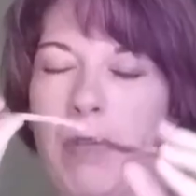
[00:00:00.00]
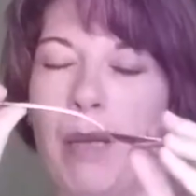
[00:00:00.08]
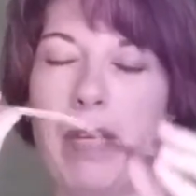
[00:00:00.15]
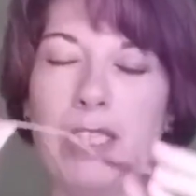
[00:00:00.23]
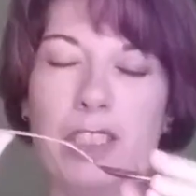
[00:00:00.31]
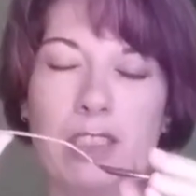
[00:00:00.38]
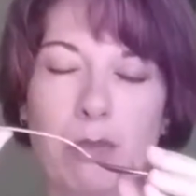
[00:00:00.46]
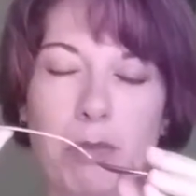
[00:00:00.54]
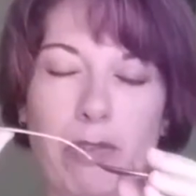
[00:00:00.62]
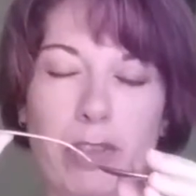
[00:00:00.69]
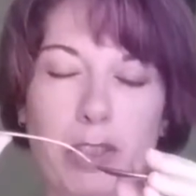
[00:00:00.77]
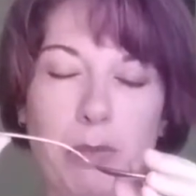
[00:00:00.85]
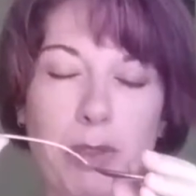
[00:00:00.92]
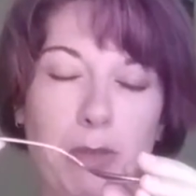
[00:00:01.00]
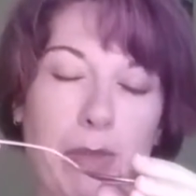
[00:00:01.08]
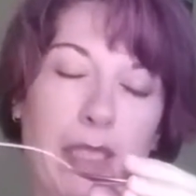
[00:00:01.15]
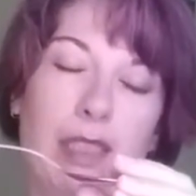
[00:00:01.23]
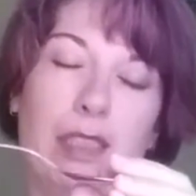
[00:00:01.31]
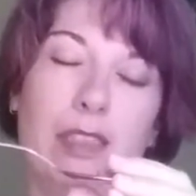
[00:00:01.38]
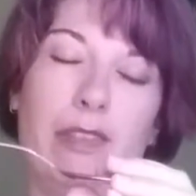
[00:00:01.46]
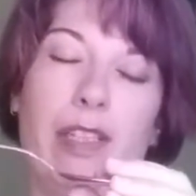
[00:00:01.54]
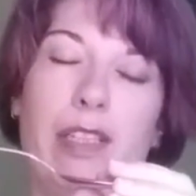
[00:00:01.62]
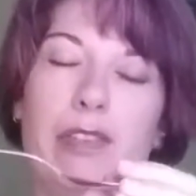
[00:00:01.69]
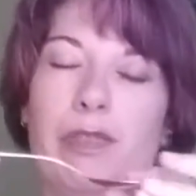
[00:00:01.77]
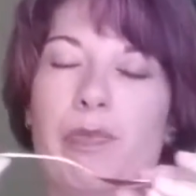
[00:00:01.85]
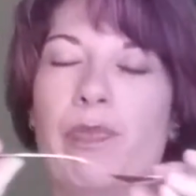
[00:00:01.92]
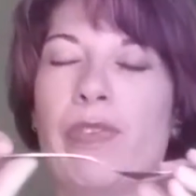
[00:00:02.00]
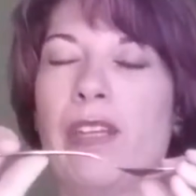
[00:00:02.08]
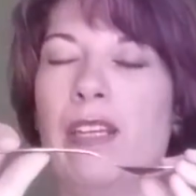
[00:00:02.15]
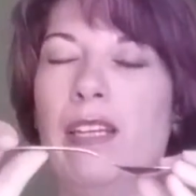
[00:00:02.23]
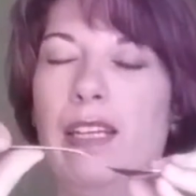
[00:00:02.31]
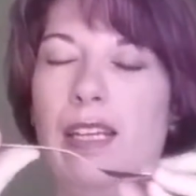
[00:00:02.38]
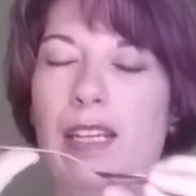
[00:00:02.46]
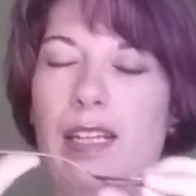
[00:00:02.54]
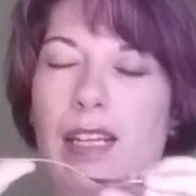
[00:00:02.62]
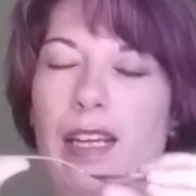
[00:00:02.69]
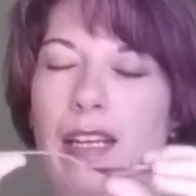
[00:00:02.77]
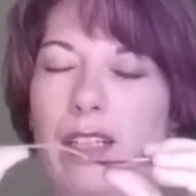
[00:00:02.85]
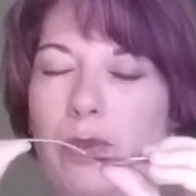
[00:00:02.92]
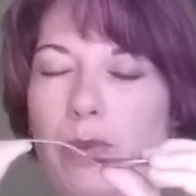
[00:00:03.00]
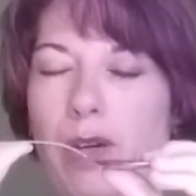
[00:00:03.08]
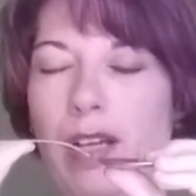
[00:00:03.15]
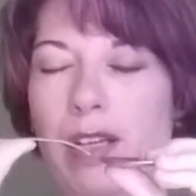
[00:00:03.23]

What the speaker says: my magic number for spoon bending is 5. Inhale